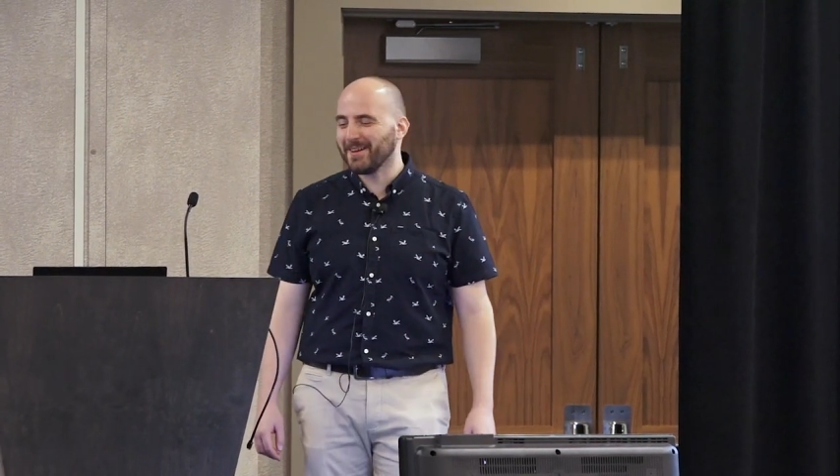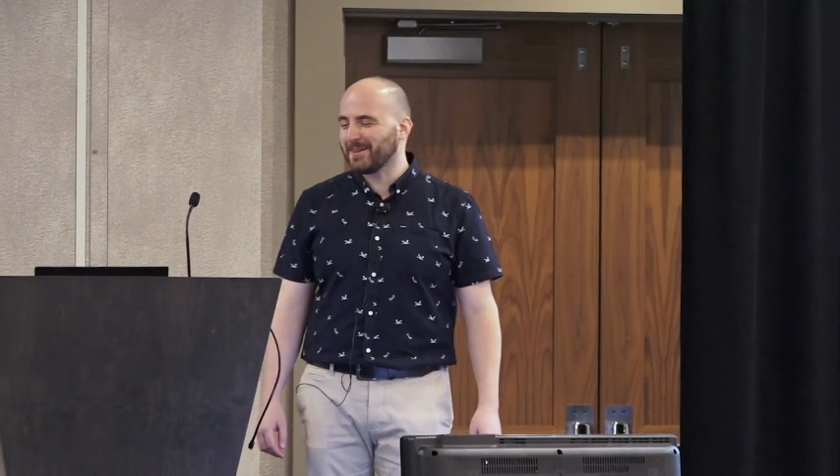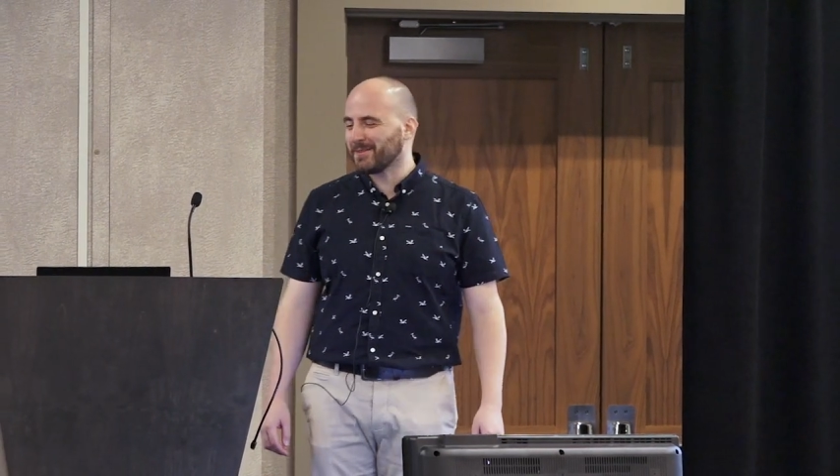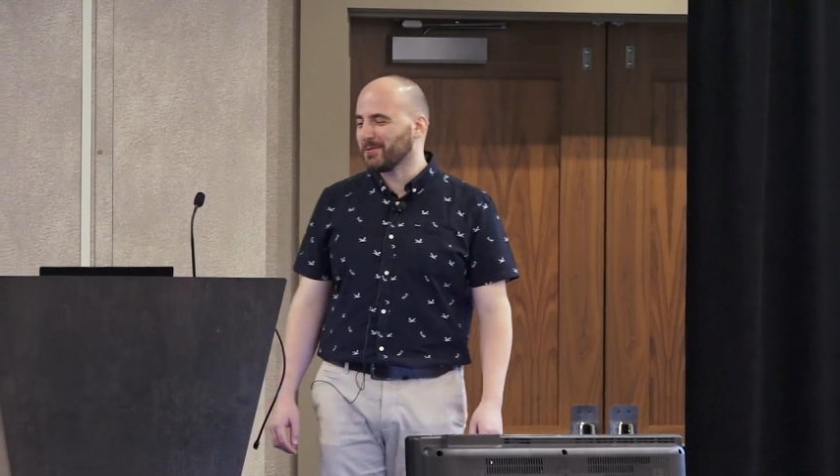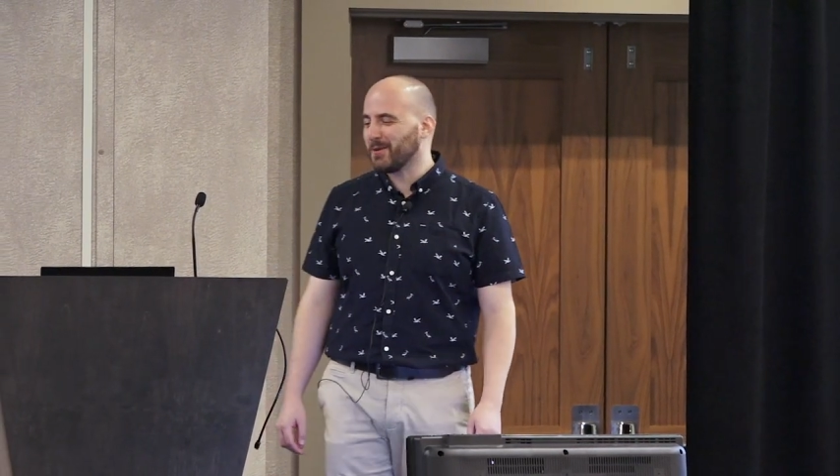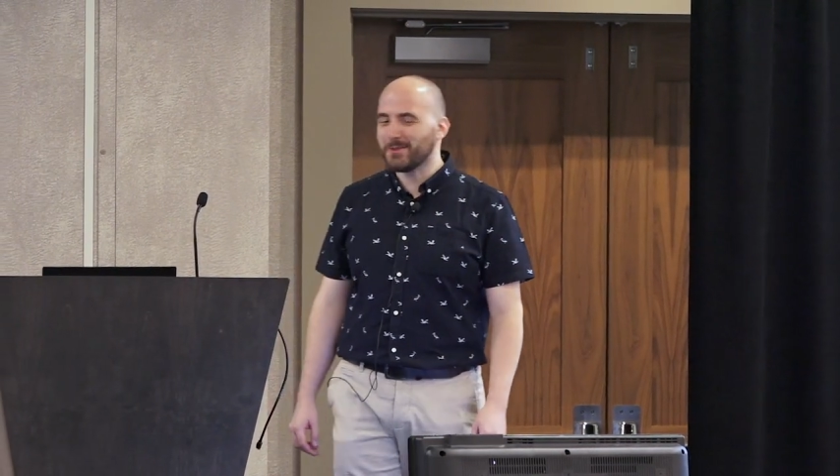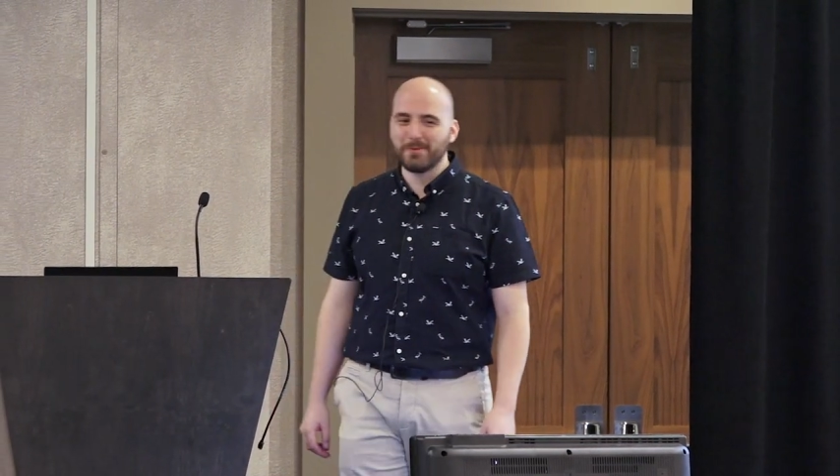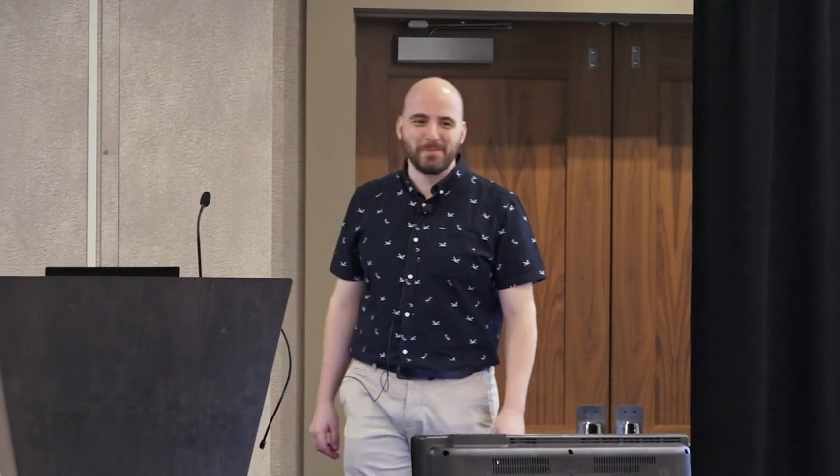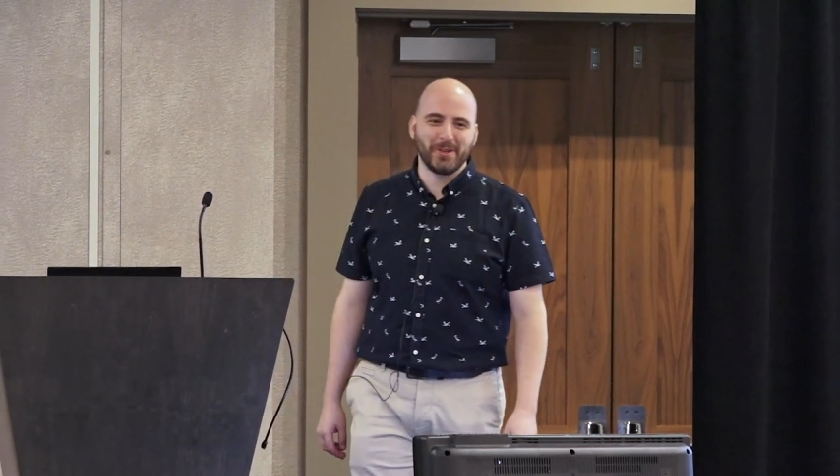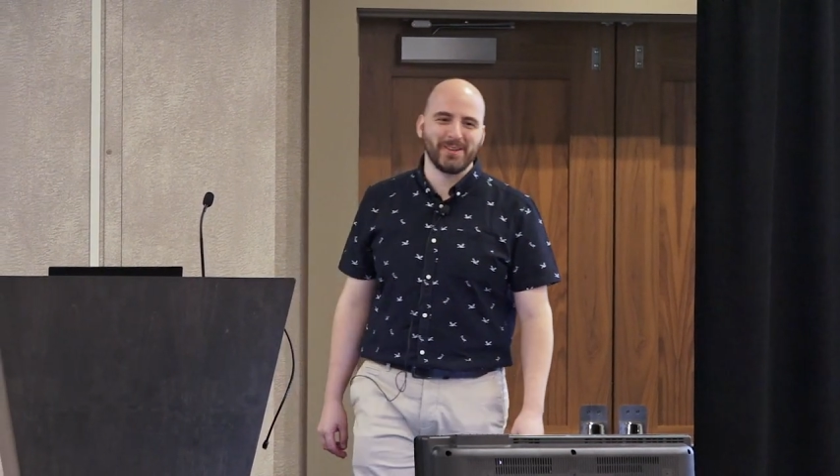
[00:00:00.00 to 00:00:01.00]
excellent way
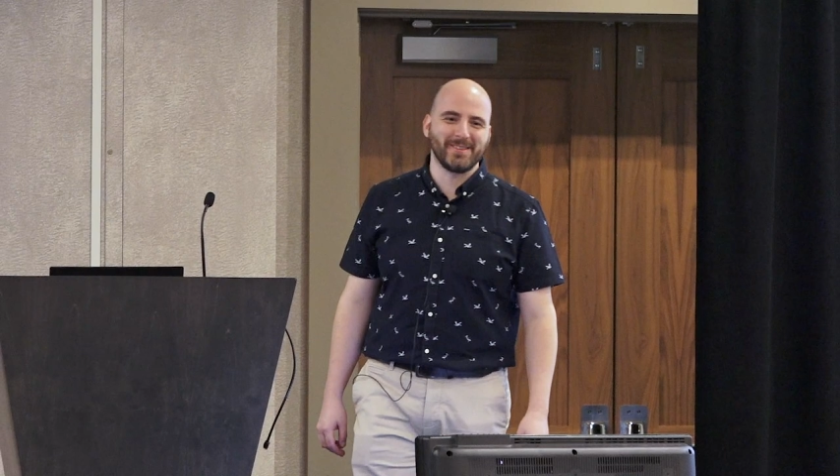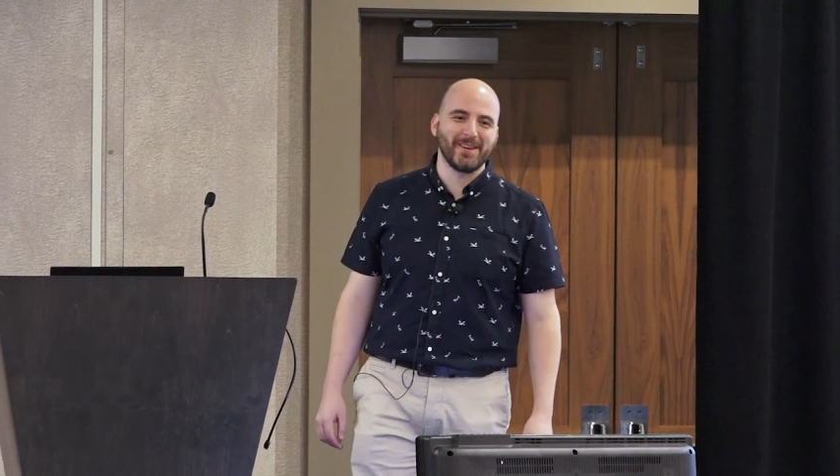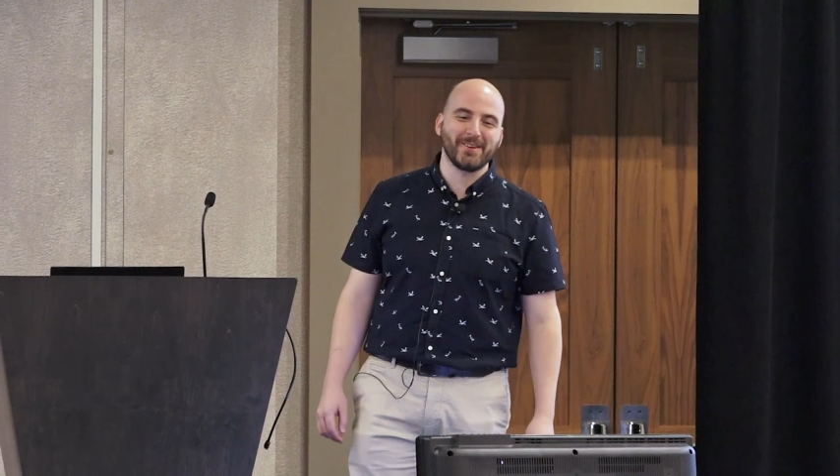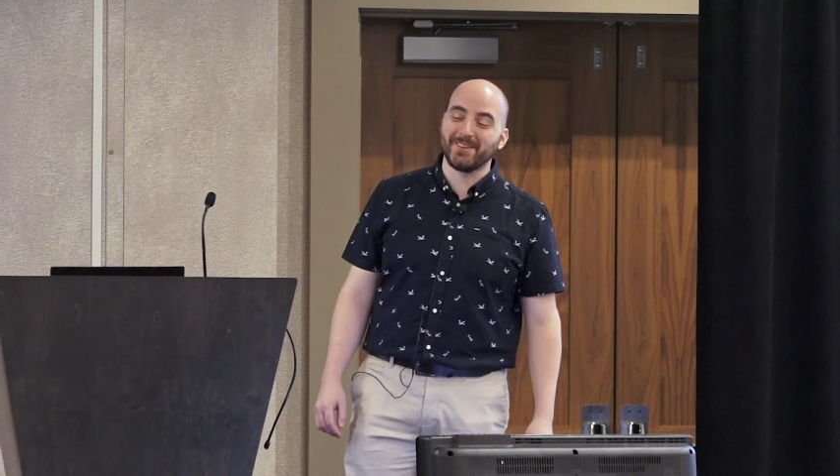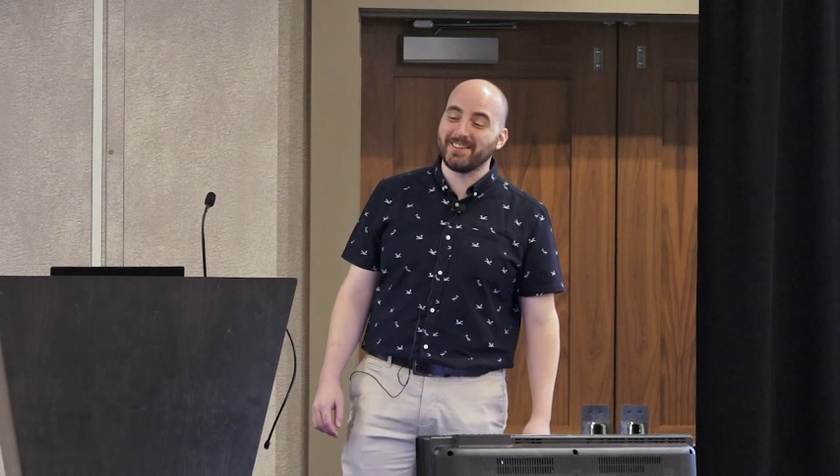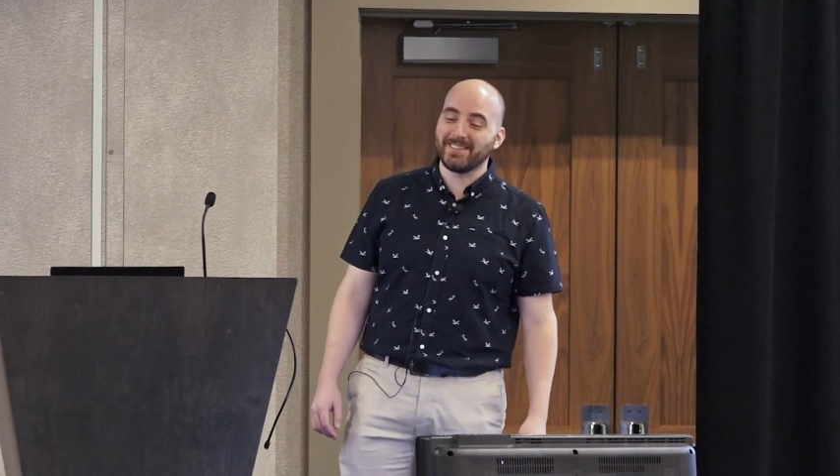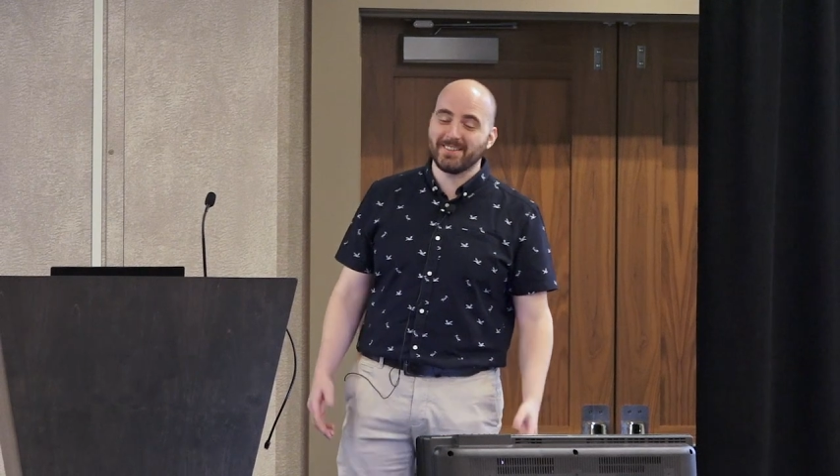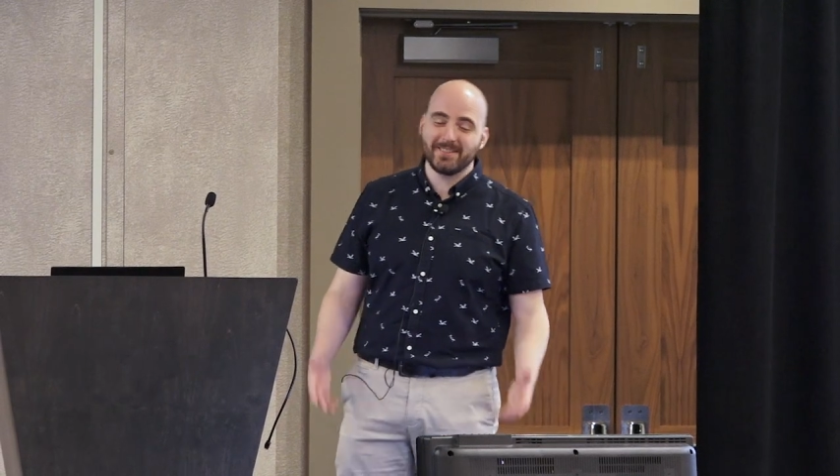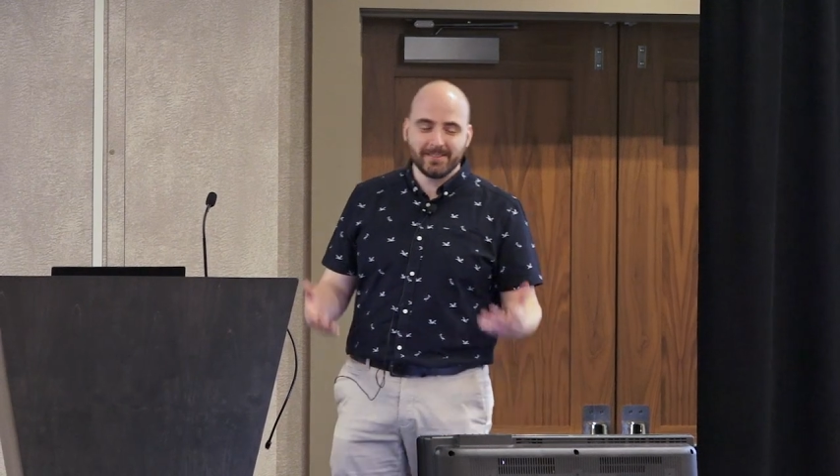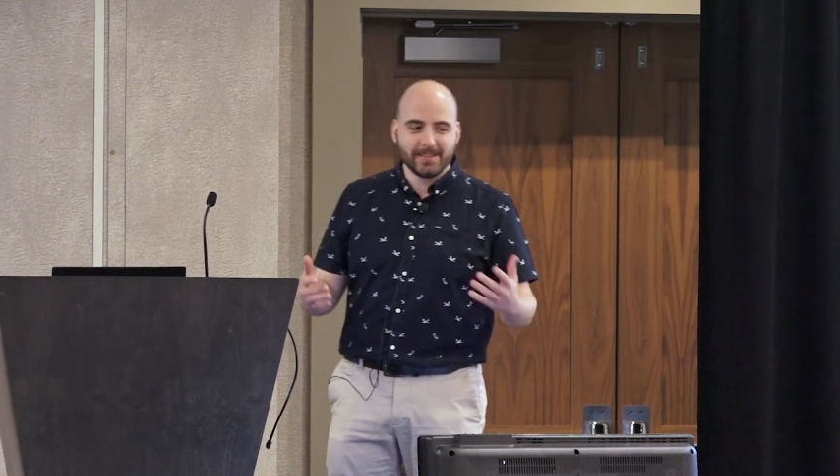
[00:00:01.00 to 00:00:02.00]
to put it. Thank you,
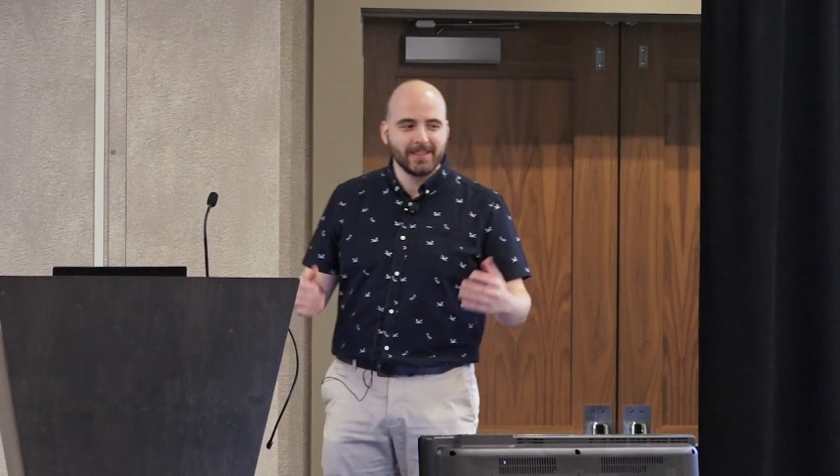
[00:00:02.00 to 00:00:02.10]
Lisa.